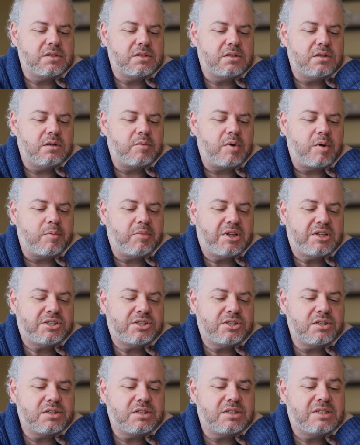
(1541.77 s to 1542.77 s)
So my blood
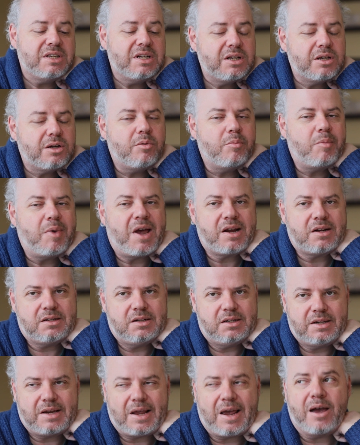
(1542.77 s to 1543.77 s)
sugars didn't go back
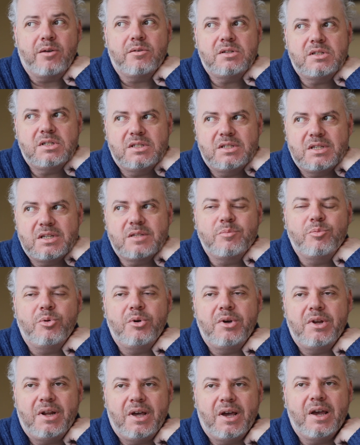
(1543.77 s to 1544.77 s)
down to
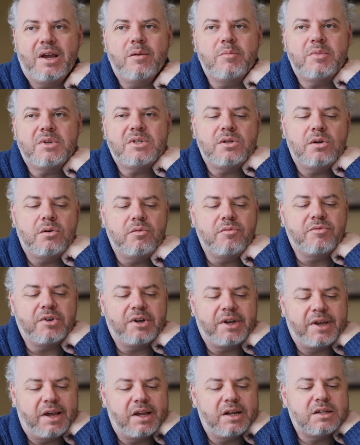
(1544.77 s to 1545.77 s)
6.9, but don't
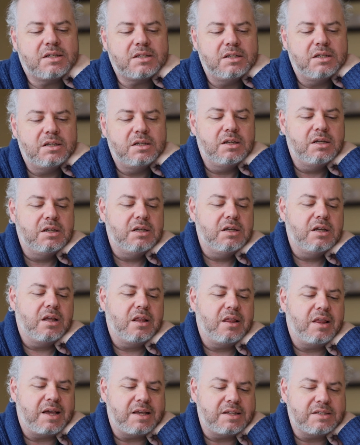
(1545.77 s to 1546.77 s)
forget
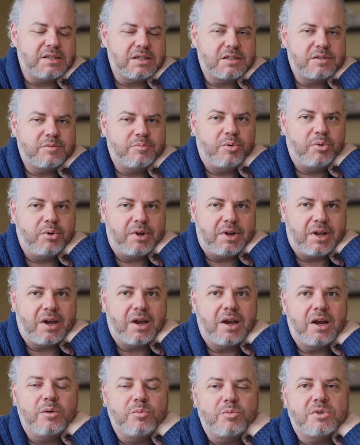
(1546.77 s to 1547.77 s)
that
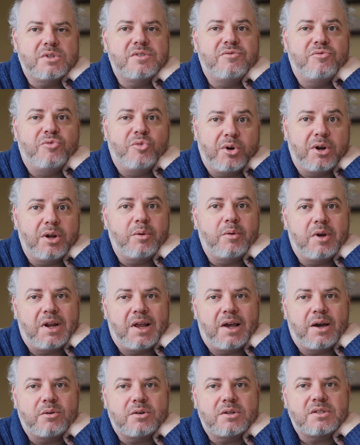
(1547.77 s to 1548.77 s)
6.9 was 41
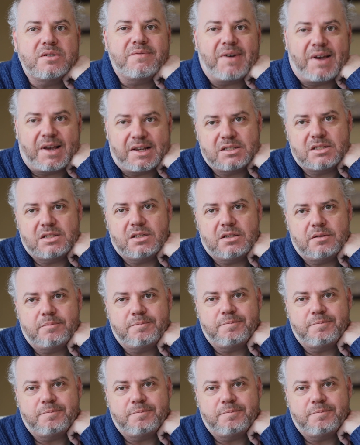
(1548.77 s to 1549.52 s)
hours fasted.